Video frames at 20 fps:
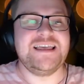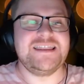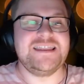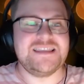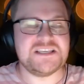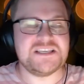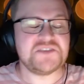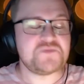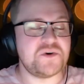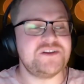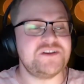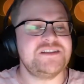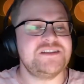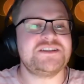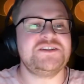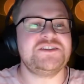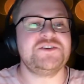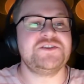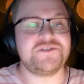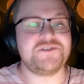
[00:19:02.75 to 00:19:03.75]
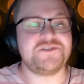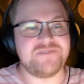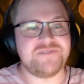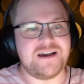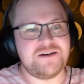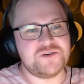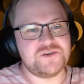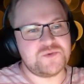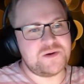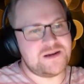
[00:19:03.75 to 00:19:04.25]
This one is another
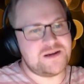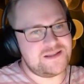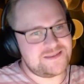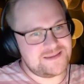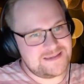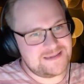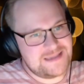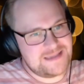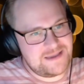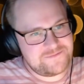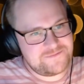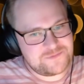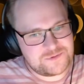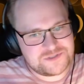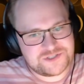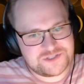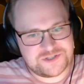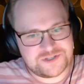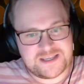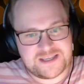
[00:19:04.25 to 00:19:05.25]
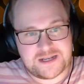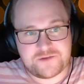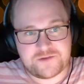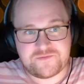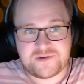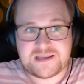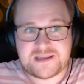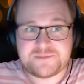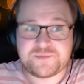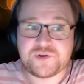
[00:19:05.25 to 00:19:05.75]
round where I think everyone's going to get it
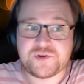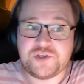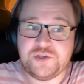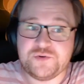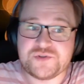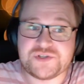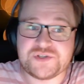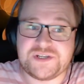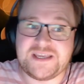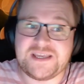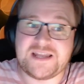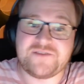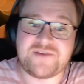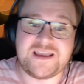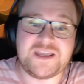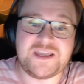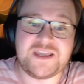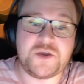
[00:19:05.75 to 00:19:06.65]
right, but who's going to get it right